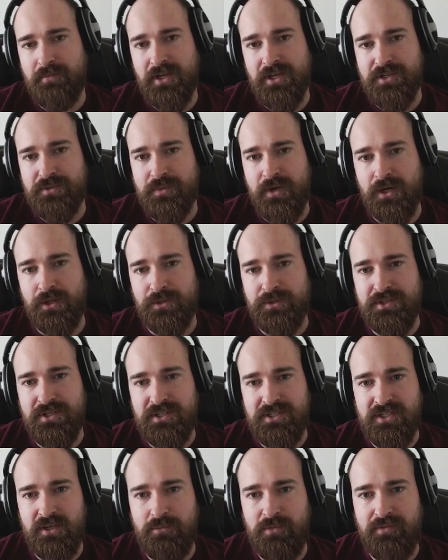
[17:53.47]
because we are
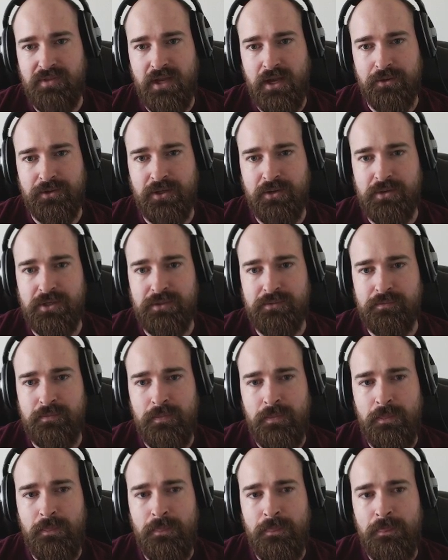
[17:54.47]
losing some of the outgoing.
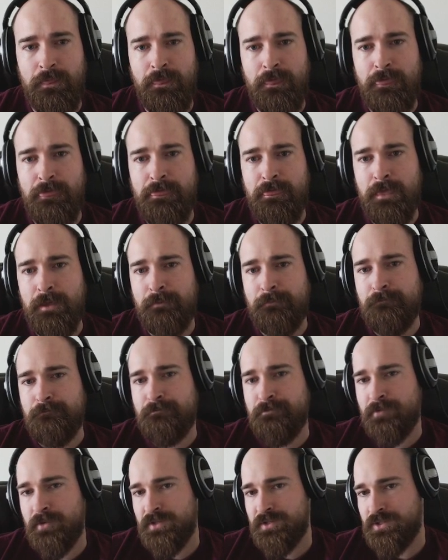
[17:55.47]

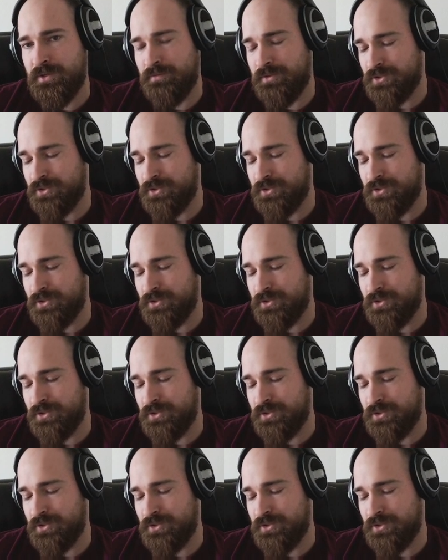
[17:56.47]
So